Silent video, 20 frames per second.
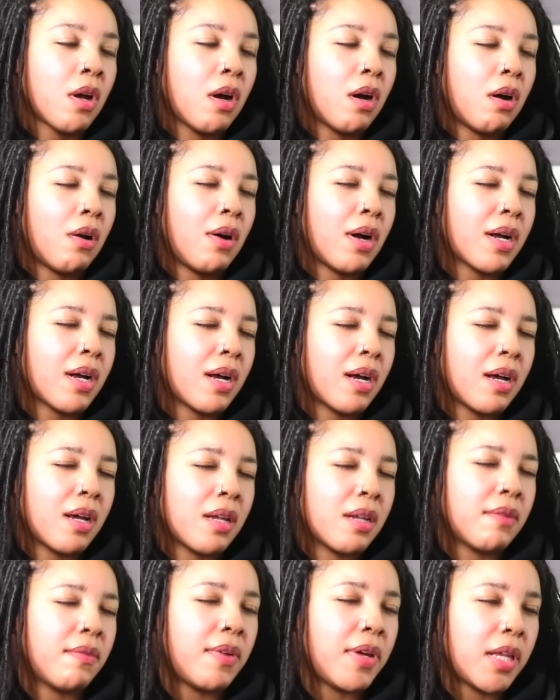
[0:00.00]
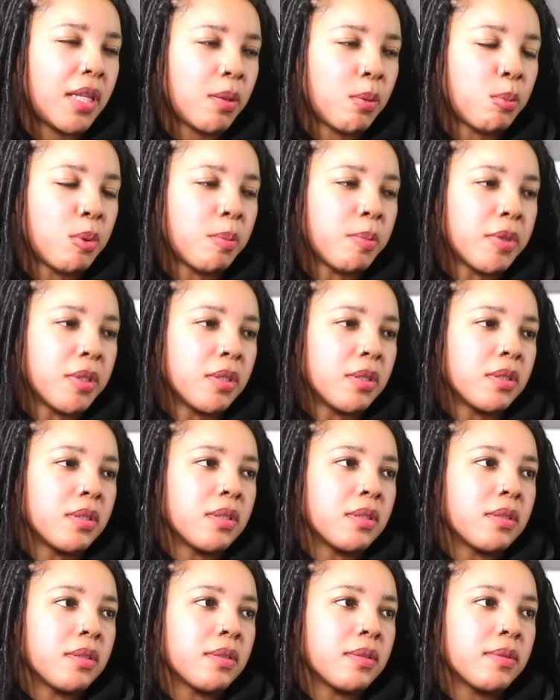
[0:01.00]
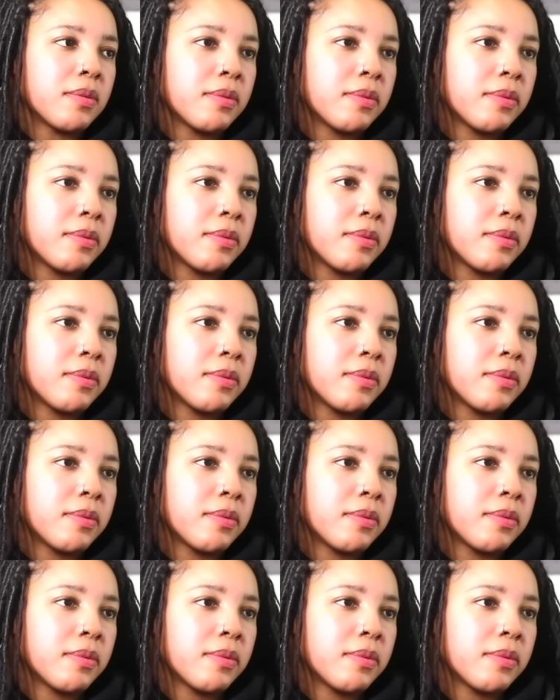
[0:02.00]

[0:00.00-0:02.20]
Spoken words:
Oh, and when did he did he say anything?